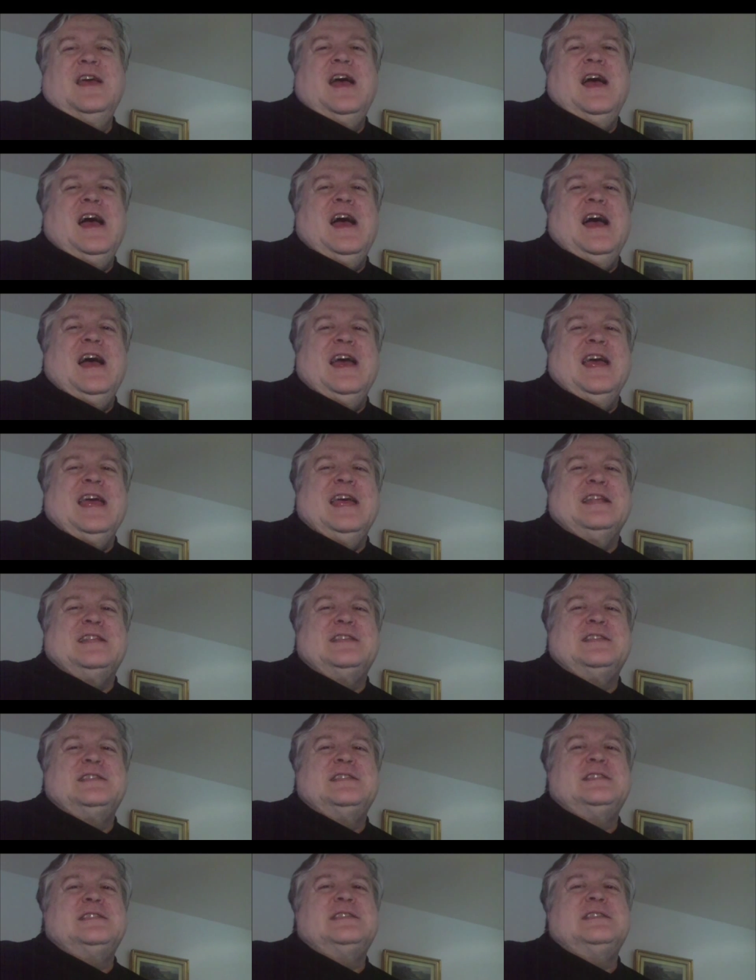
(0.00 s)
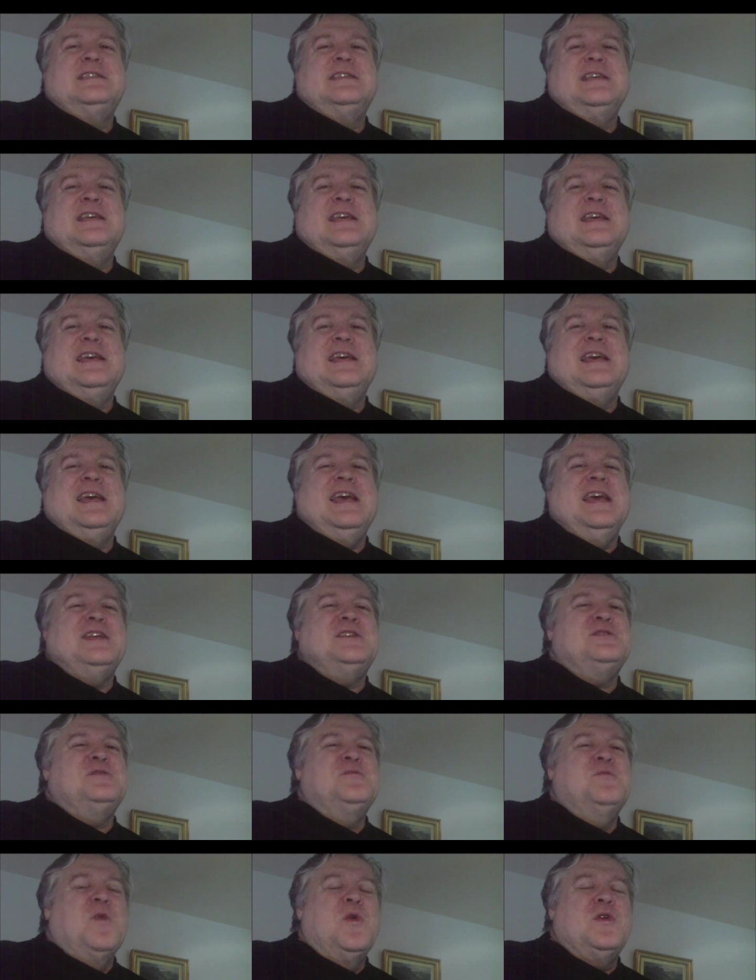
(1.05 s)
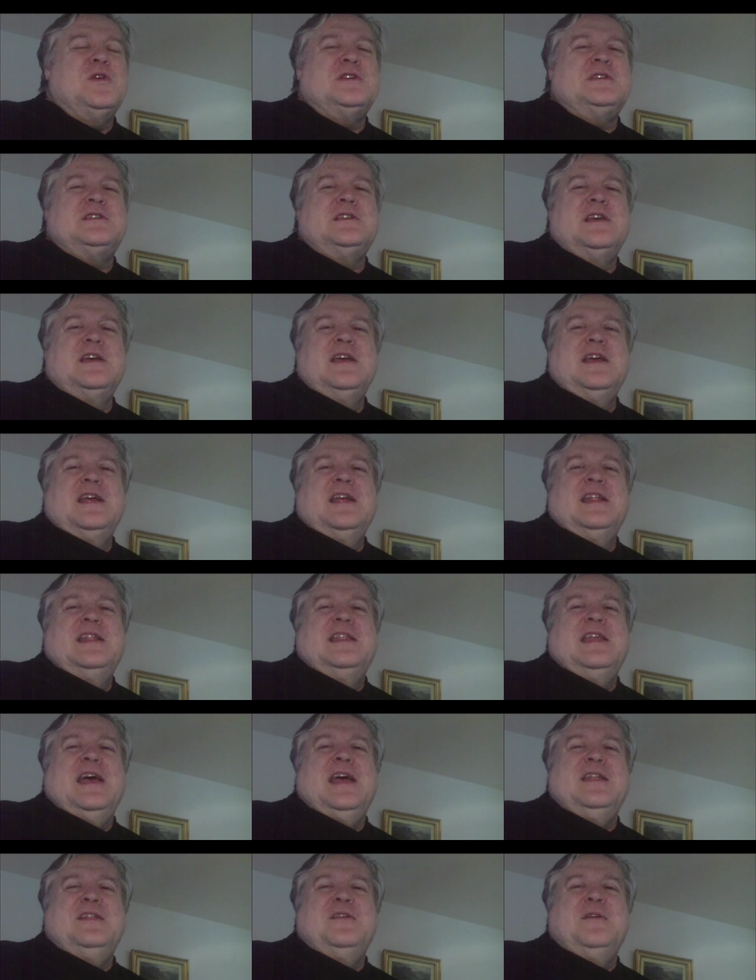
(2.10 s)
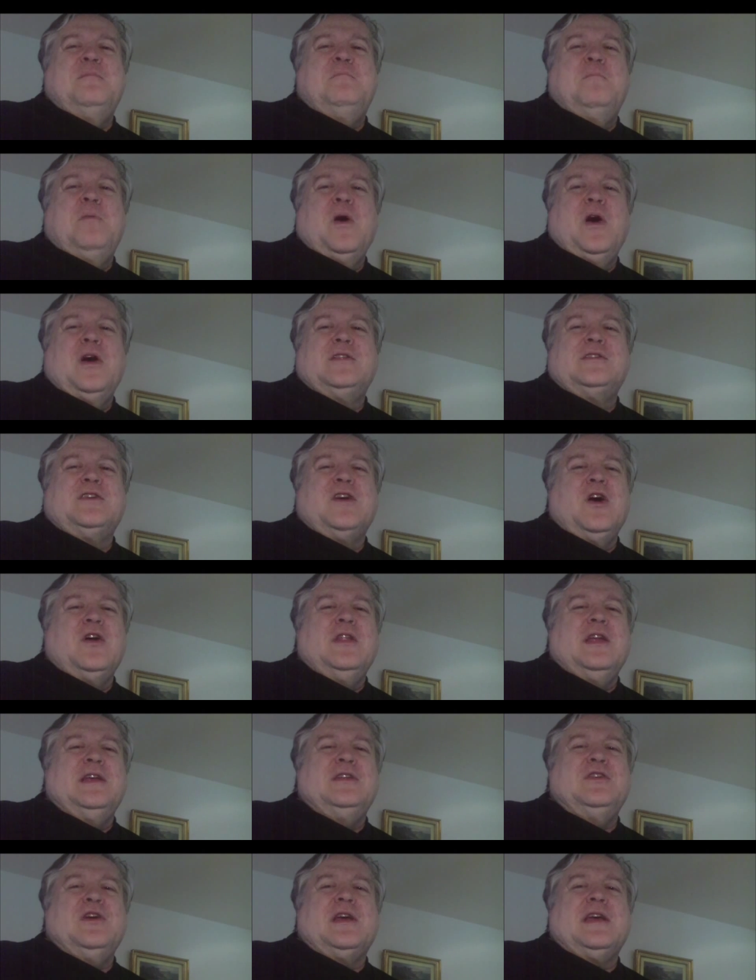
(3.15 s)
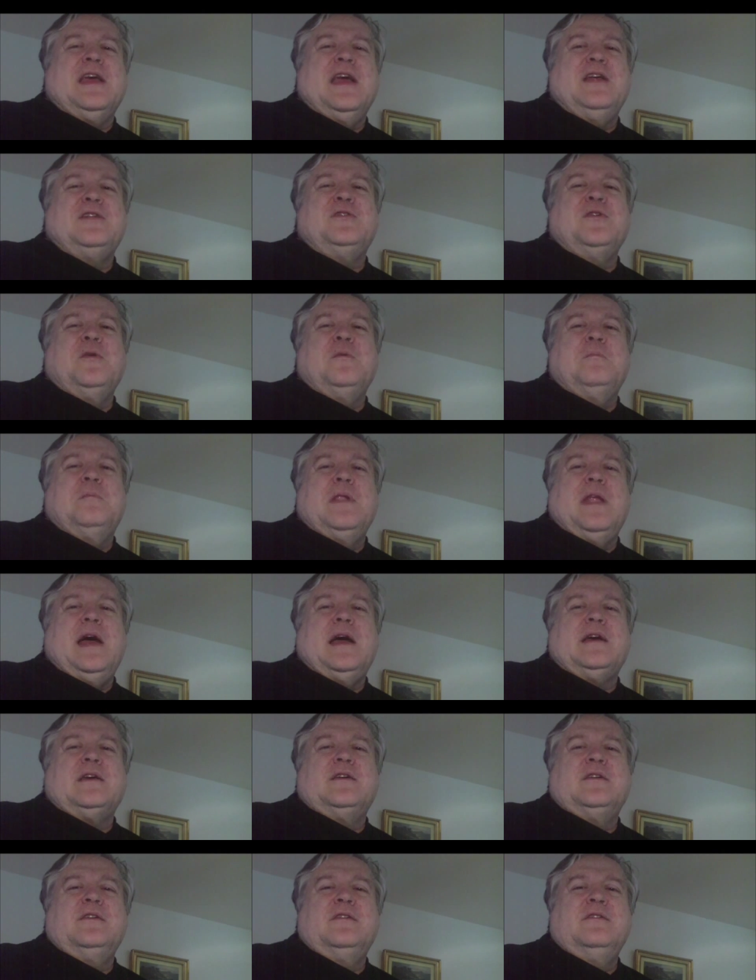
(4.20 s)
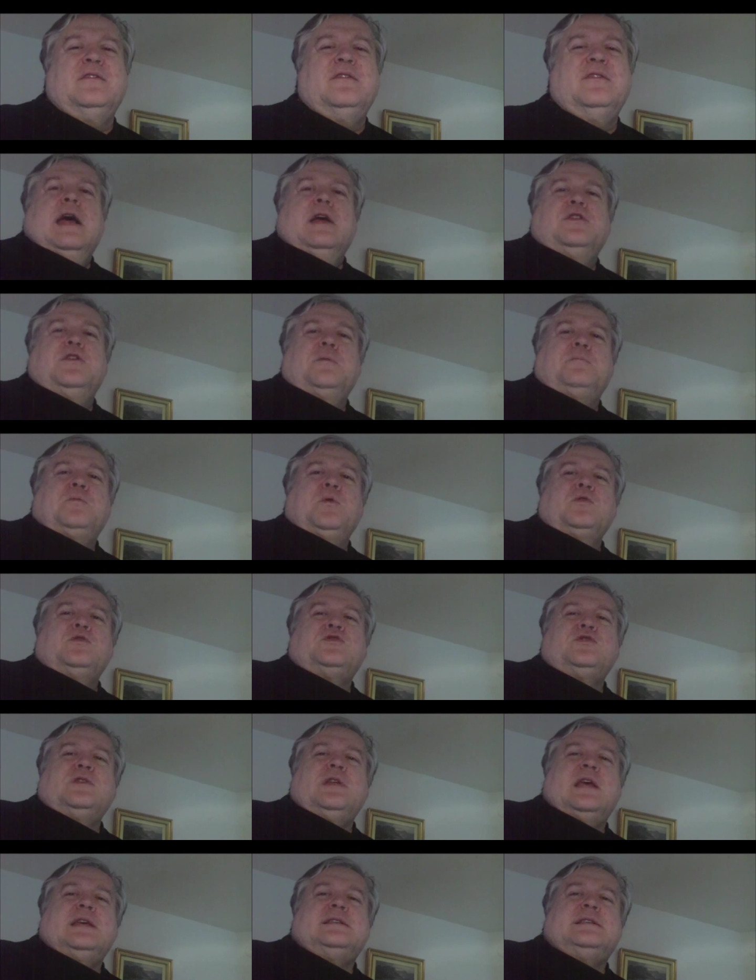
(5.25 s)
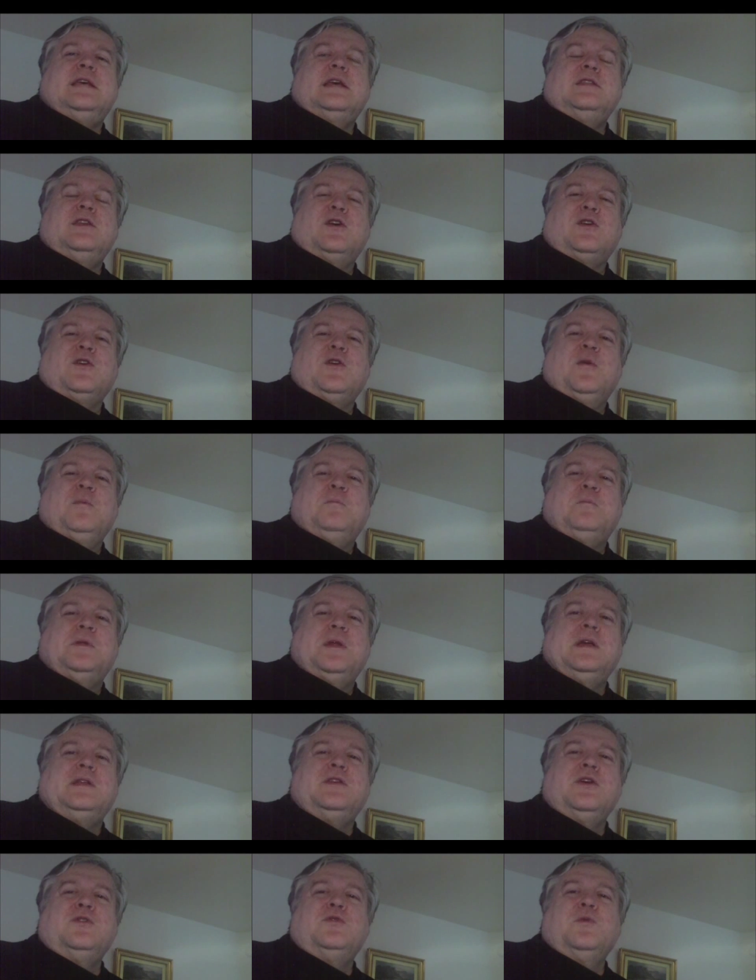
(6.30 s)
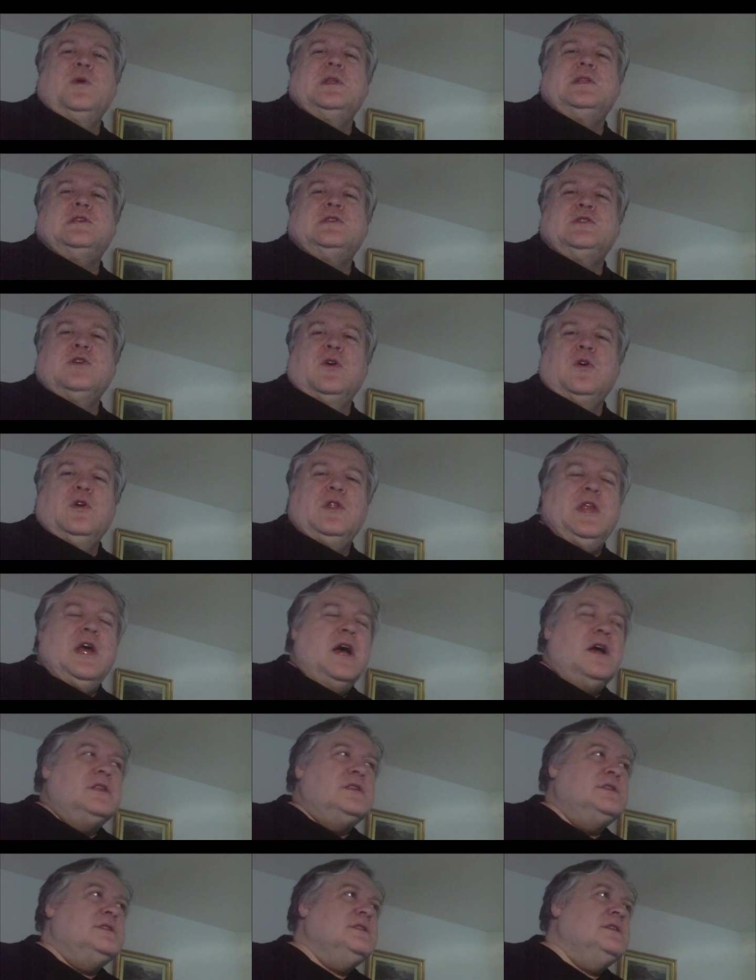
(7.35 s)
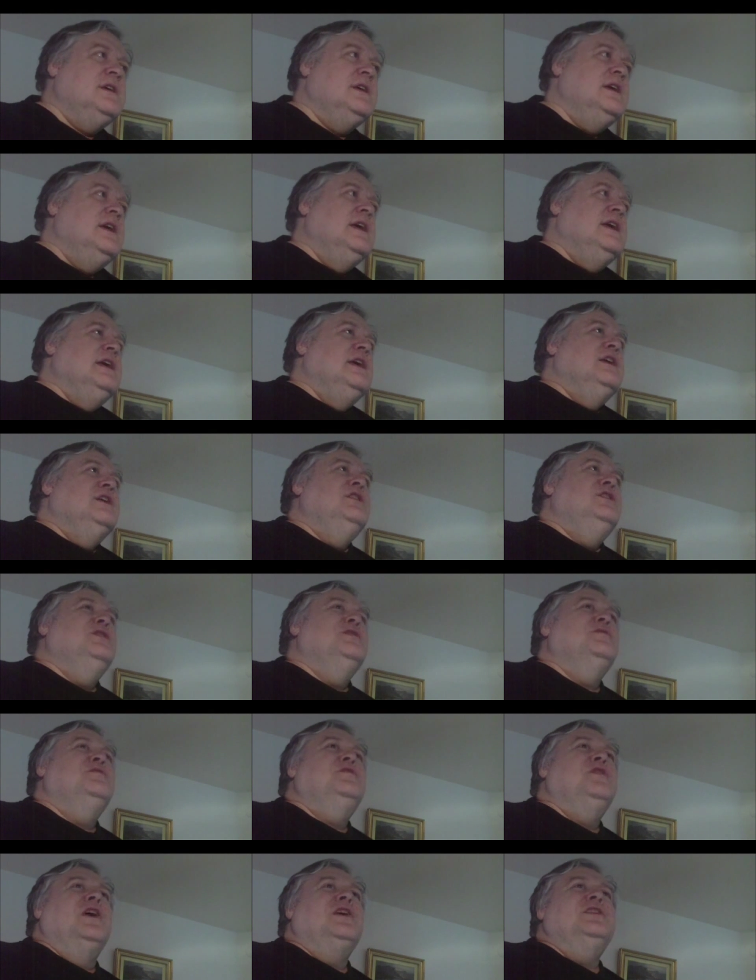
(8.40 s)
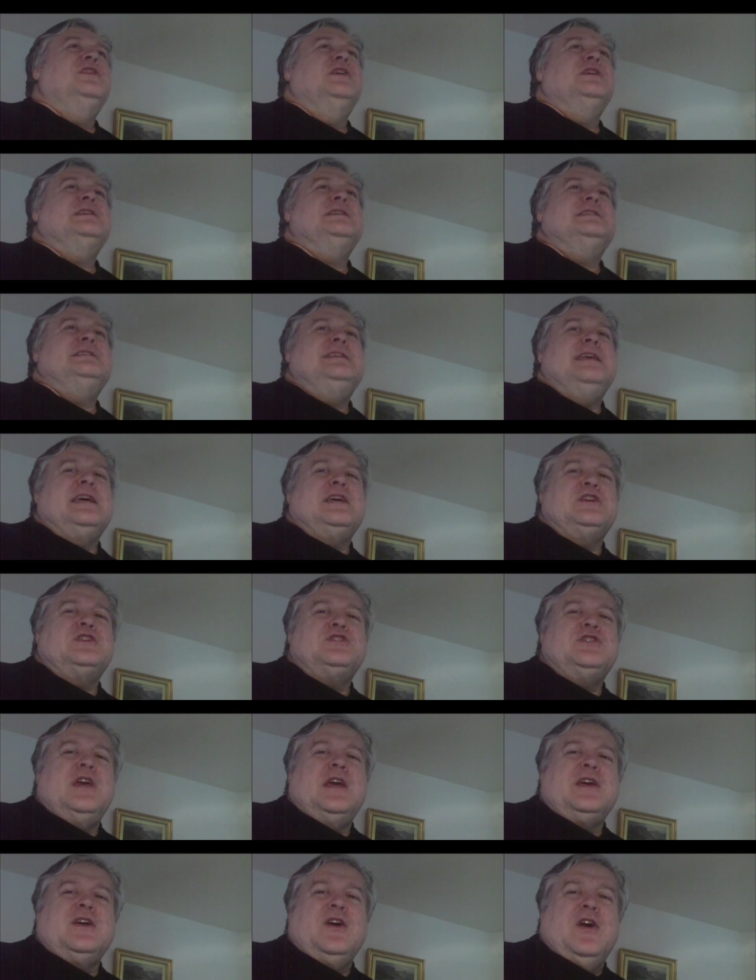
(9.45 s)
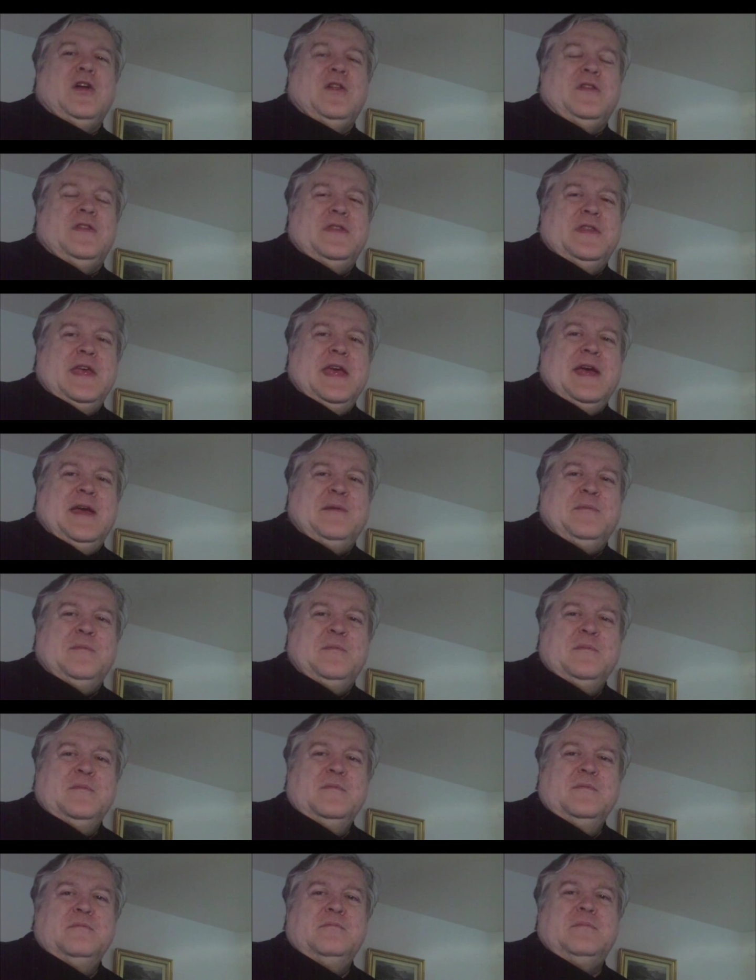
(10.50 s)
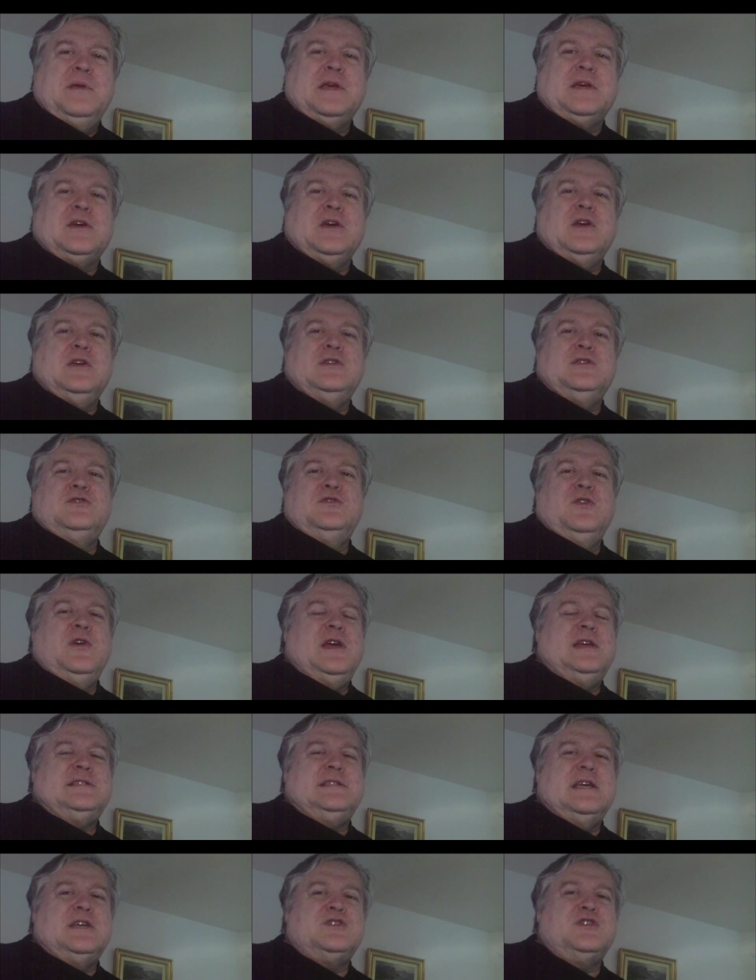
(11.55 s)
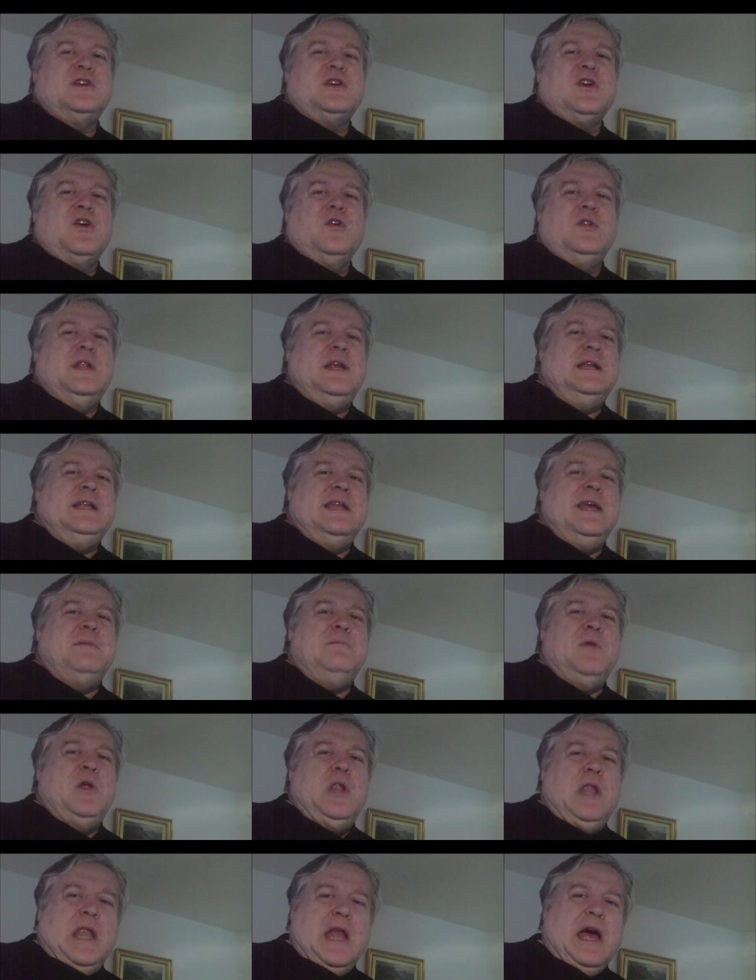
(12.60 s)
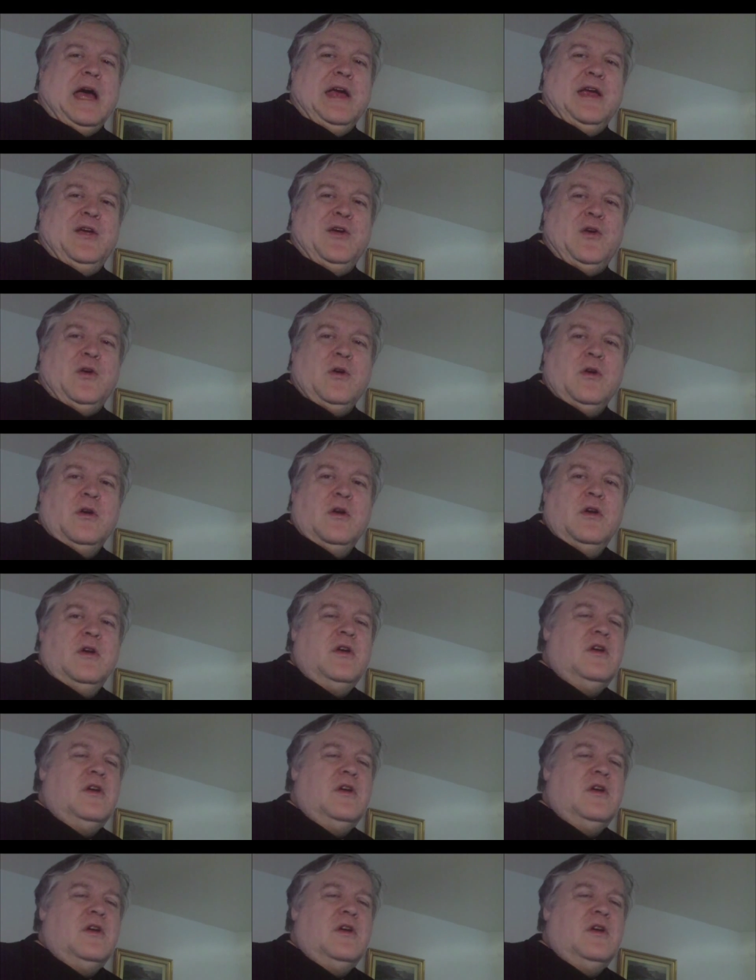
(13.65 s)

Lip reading: it's worse than the pot calling the kettle black. Now the person has said they're completed with soul nots. You've done a sec check on them because you're essentially calling them a liar